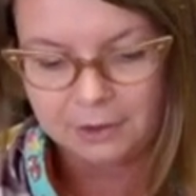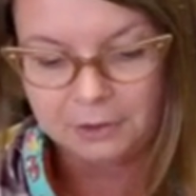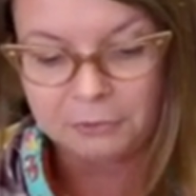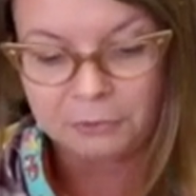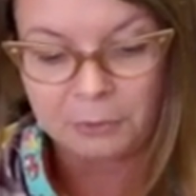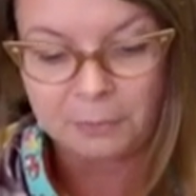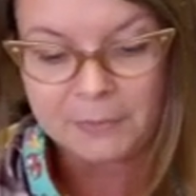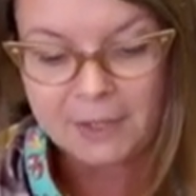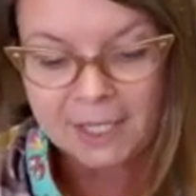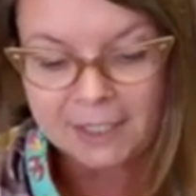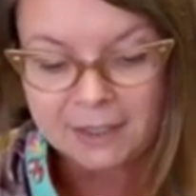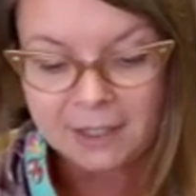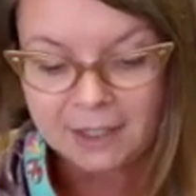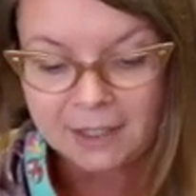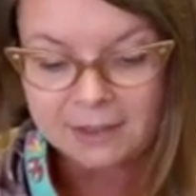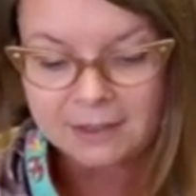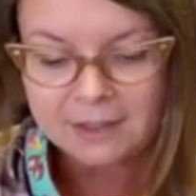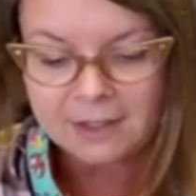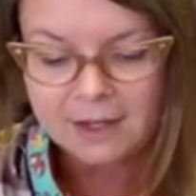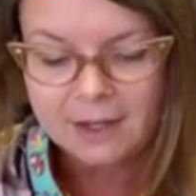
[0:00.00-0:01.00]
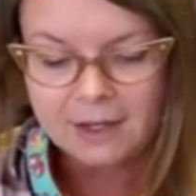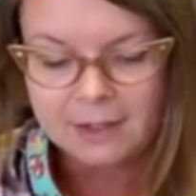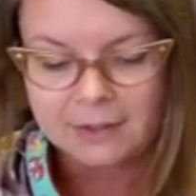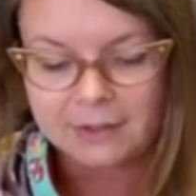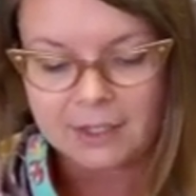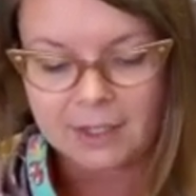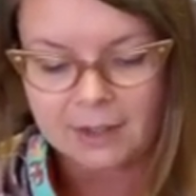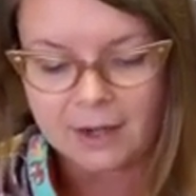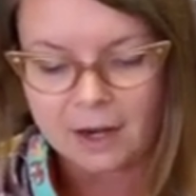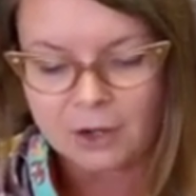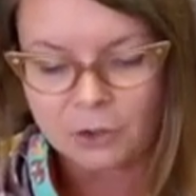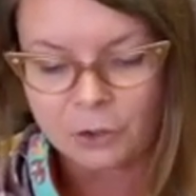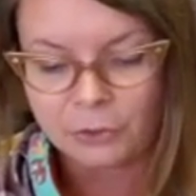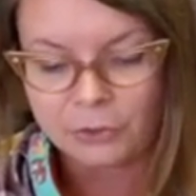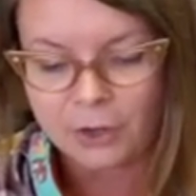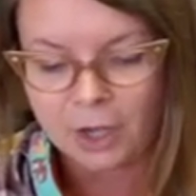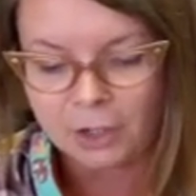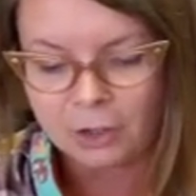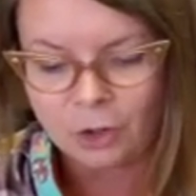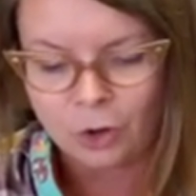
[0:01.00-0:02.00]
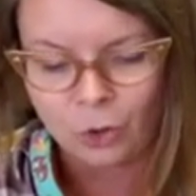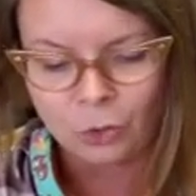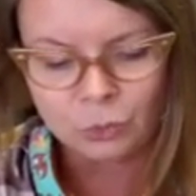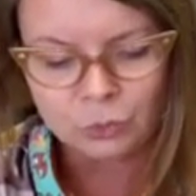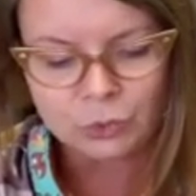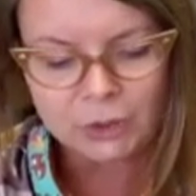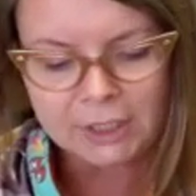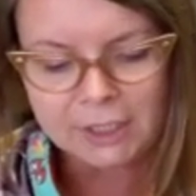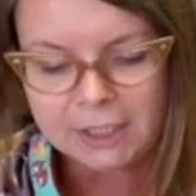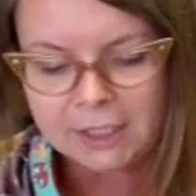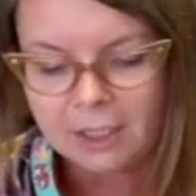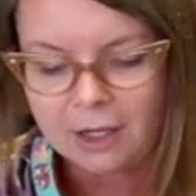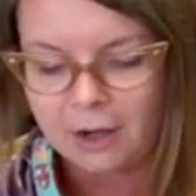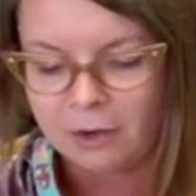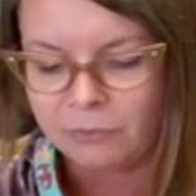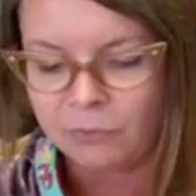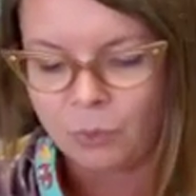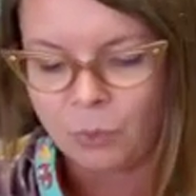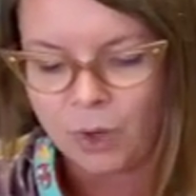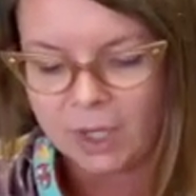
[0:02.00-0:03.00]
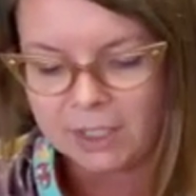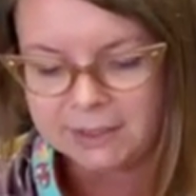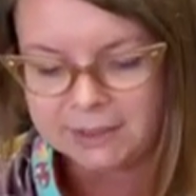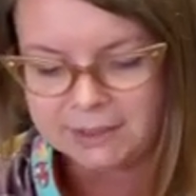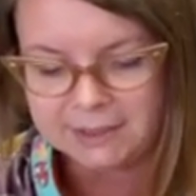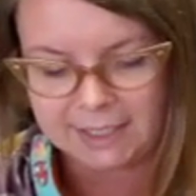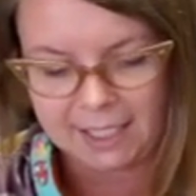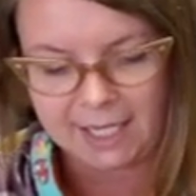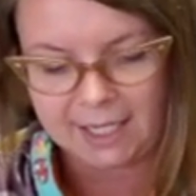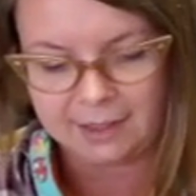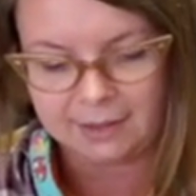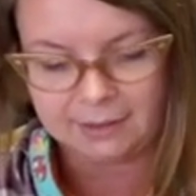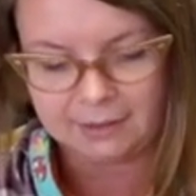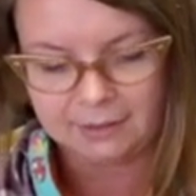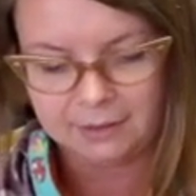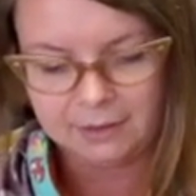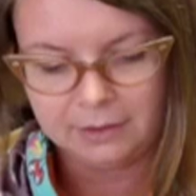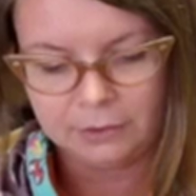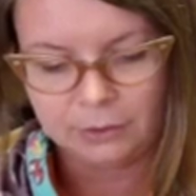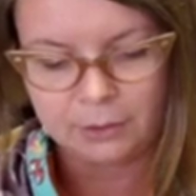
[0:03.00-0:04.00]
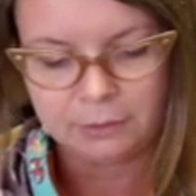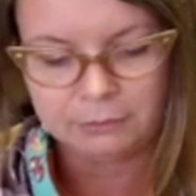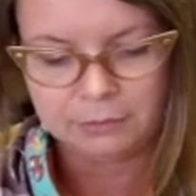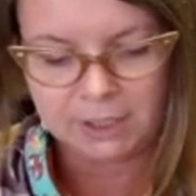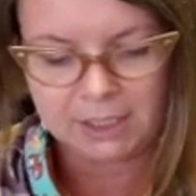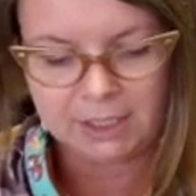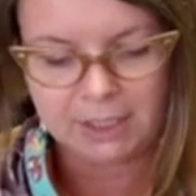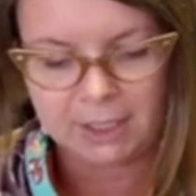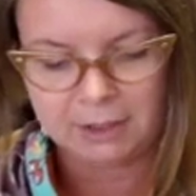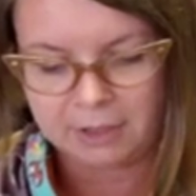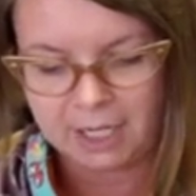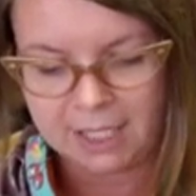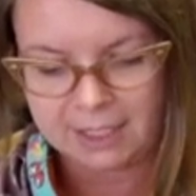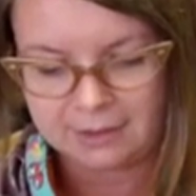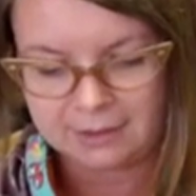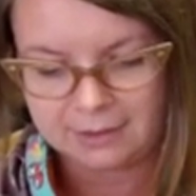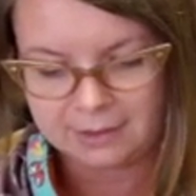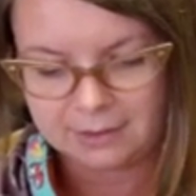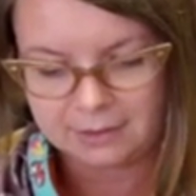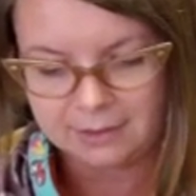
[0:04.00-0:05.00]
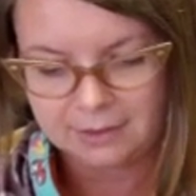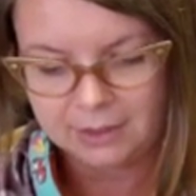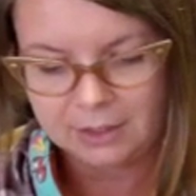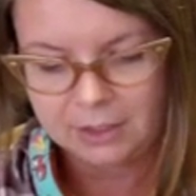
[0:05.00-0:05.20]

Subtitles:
From then on, Sadako thought only of one thing, the relay race.